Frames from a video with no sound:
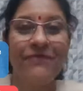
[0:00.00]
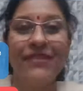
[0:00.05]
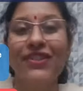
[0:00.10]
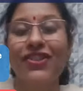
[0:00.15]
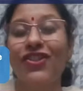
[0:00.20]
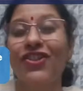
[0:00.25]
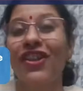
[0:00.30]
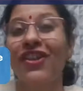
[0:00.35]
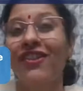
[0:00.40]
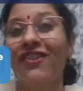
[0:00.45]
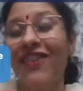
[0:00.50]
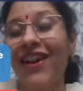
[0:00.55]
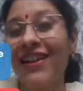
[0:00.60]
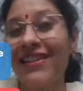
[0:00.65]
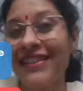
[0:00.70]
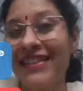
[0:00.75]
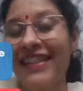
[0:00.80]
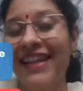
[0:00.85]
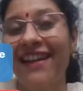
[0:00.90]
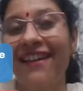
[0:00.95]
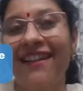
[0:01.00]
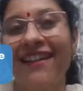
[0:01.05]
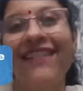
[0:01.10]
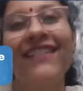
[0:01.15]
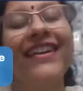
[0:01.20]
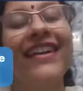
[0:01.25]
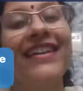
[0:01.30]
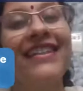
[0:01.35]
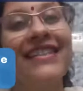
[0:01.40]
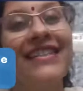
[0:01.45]
So the crux
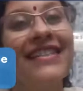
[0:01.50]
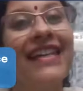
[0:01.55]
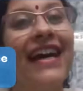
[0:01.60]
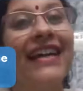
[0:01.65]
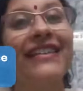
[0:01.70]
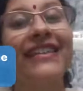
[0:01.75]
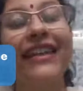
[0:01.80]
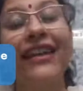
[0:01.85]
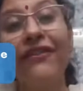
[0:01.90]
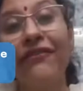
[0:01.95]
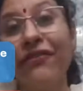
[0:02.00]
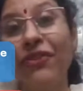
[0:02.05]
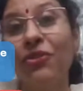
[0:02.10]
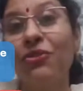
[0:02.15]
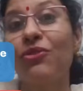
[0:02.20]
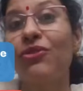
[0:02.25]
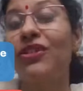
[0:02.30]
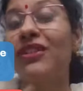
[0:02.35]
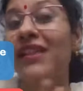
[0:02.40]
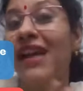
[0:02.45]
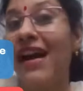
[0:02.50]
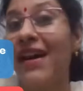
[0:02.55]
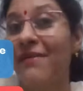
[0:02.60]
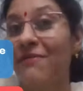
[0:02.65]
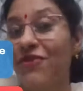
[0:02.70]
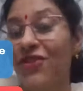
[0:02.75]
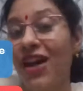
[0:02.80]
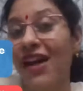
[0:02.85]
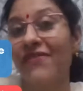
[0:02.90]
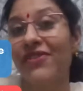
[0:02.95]
here is that if you could time
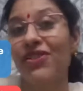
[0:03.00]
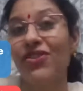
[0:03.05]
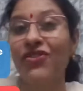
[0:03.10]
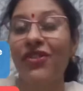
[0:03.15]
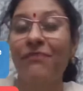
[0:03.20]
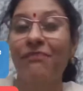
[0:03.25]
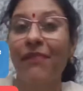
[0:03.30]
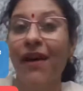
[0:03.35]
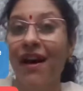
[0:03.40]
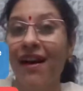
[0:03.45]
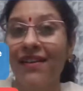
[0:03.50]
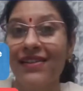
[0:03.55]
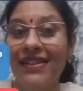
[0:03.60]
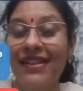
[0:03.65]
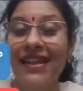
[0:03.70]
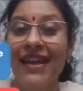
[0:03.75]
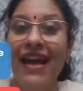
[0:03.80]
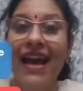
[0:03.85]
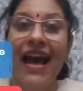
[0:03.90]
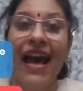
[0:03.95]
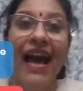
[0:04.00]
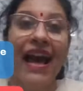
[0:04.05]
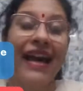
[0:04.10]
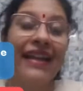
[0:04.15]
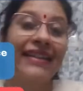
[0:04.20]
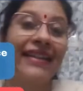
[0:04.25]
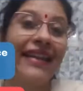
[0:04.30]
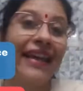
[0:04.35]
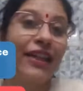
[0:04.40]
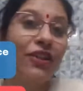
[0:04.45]
travel to the past
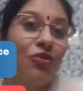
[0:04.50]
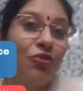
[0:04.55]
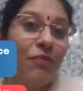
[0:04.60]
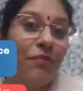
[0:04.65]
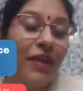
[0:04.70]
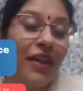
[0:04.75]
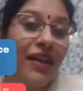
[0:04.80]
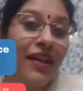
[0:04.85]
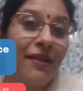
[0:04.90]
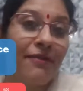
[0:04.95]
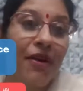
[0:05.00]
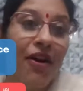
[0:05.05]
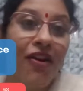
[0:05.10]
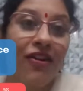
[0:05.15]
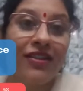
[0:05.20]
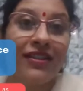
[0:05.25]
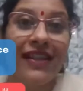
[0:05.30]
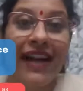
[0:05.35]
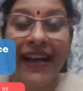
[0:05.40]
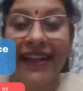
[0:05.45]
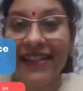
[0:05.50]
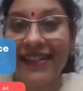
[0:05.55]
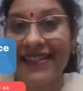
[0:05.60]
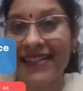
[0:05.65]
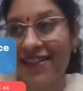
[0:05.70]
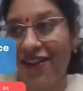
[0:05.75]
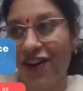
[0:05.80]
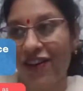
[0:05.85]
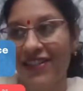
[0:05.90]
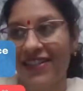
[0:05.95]
and get to be among
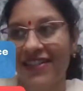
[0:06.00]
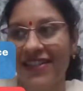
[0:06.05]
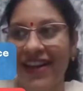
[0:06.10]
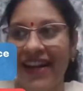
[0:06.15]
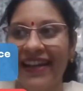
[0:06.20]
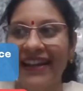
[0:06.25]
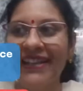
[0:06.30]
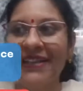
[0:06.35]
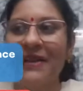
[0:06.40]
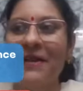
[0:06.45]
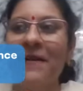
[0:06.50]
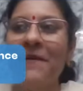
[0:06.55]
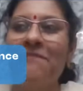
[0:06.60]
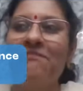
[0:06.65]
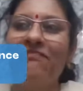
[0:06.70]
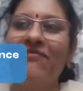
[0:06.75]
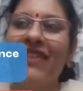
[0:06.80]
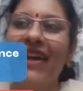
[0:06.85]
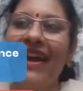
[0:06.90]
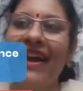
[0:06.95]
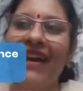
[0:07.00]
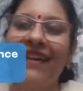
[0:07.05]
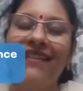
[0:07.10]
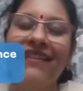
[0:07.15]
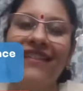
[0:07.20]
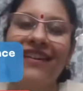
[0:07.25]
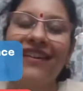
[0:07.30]
dinosaurs, right? Then